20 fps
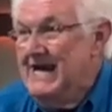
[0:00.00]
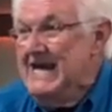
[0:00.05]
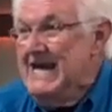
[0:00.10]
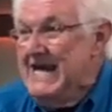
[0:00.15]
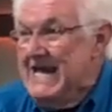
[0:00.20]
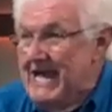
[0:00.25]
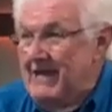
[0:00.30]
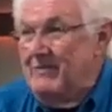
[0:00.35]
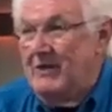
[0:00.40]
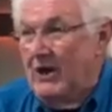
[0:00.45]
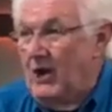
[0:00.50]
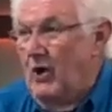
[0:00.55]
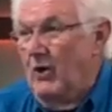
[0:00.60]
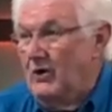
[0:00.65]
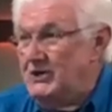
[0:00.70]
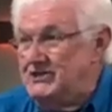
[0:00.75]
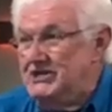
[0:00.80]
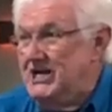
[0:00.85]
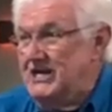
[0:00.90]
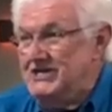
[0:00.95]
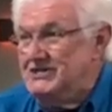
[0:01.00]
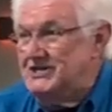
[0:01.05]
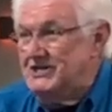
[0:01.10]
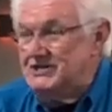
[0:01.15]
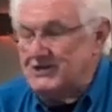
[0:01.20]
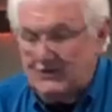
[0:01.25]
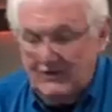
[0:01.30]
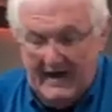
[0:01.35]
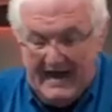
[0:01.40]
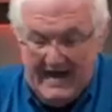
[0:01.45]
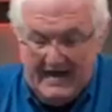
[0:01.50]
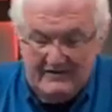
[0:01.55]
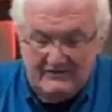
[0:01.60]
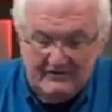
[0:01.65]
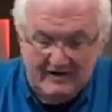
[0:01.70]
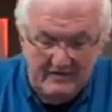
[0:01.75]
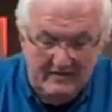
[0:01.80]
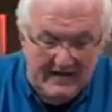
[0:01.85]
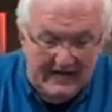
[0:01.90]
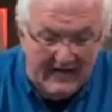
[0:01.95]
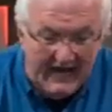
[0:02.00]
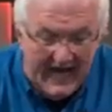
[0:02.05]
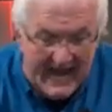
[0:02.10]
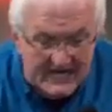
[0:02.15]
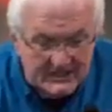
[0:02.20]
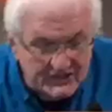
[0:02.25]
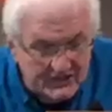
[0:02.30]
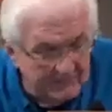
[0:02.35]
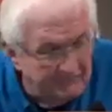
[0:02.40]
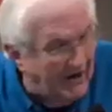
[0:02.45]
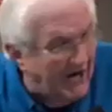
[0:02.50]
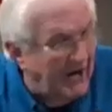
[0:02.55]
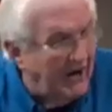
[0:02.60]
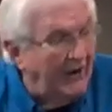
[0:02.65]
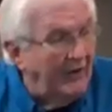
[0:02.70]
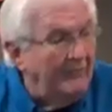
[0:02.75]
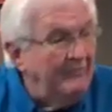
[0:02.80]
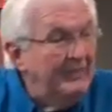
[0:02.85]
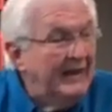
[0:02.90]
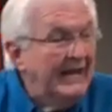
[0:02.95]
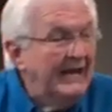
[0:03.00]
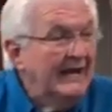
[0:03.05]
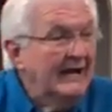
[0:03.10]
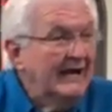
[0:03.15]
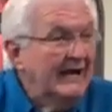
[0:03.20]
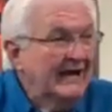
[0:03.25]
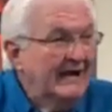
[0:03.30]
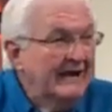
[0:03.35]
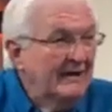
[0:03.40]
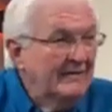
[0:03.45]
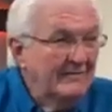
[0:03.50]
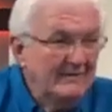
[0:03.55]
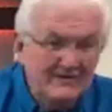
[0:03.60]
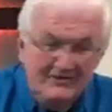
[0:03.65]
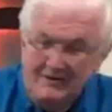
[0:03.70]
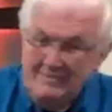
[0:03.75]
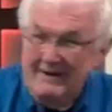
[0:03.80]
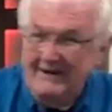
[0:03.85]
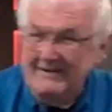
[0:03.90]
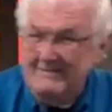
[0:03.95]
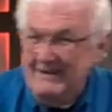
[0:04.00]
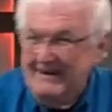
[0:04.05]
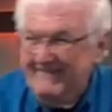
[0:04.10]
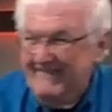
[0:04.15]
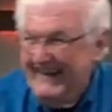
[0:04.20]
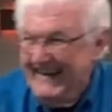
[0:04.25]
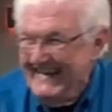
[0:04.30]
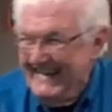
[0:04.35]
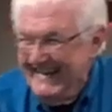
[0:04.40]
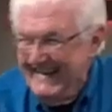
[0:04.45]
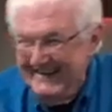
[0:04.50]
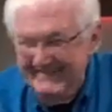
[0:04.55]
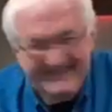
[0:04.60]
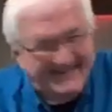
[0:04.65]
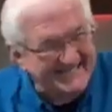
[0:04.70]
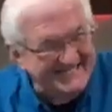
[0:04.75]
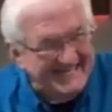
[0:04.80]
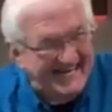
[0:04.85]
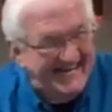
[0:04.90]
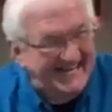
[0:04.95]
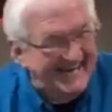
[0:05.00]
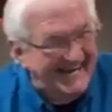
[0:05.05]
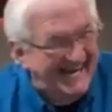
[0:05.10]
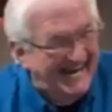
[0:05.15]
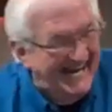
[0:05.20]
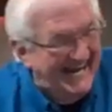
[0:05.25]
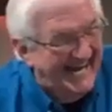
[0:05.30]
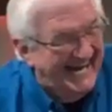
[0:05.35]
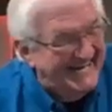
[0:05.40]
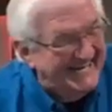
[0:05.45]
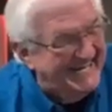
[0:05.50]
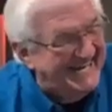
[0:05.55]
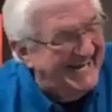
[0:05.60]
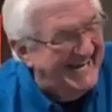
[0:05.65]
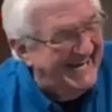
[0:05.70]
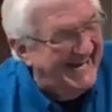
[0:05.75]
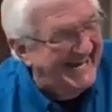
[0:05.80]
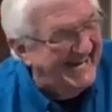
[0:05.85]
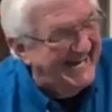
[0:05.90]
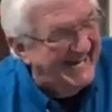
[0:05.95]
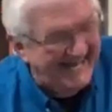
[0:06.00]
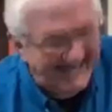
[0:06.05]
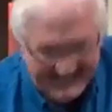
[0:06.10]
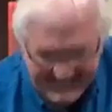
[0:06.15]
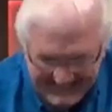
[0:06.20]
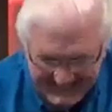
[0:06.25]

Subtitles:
in the Lord Jesus Christ. And then last of all, somebody's been waiting to hear me say that, haven't you?